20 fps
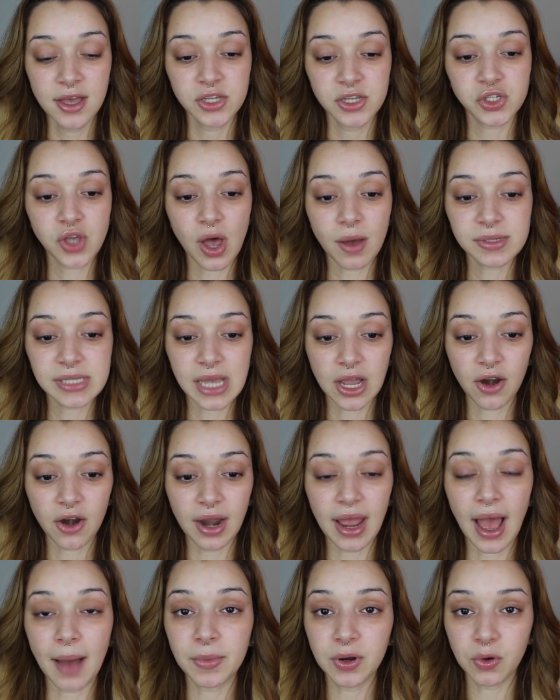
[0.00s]
So I was like, all
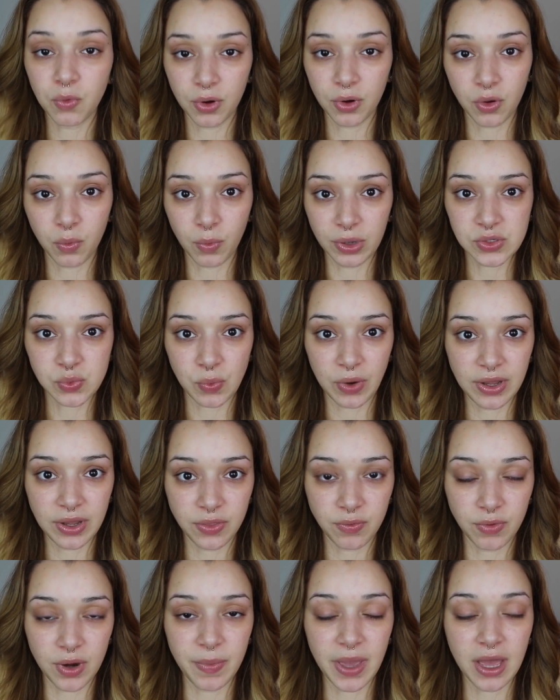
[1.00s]
right, I'm gonna order
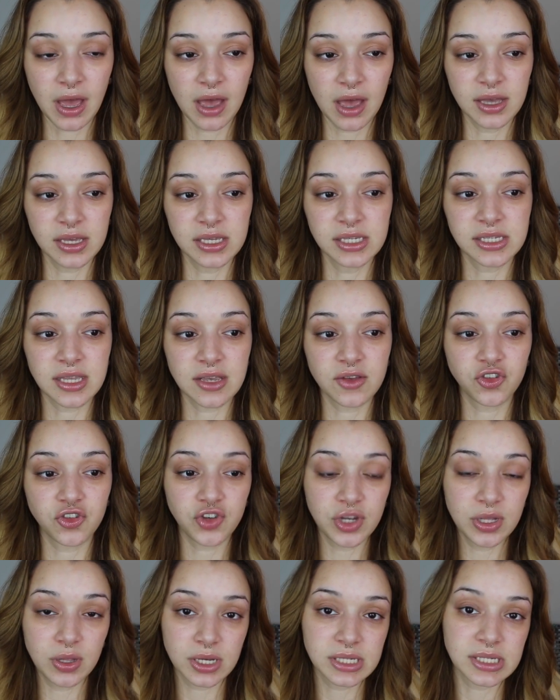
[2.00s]
123 because
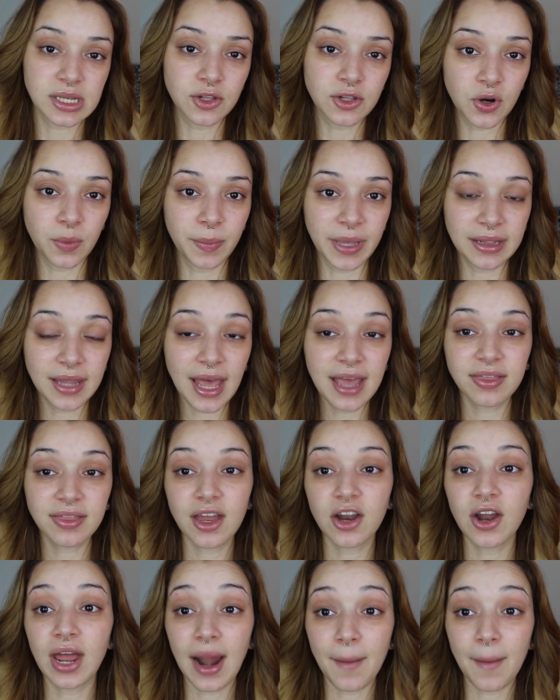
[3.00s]
she looks a little bit light there,